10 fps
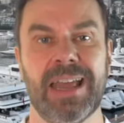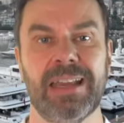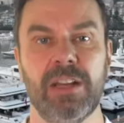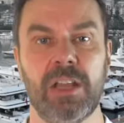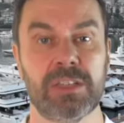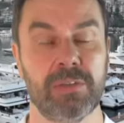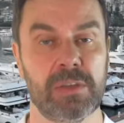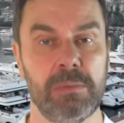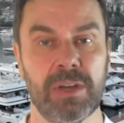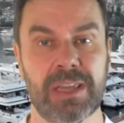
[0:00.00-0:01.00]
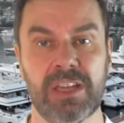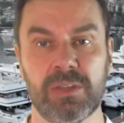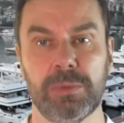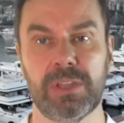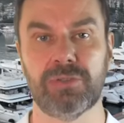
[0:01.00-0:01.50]
and loss of
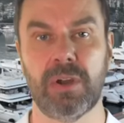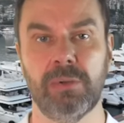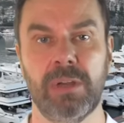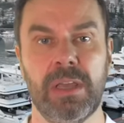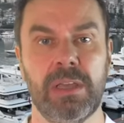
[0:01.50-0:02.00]
communication with the drone.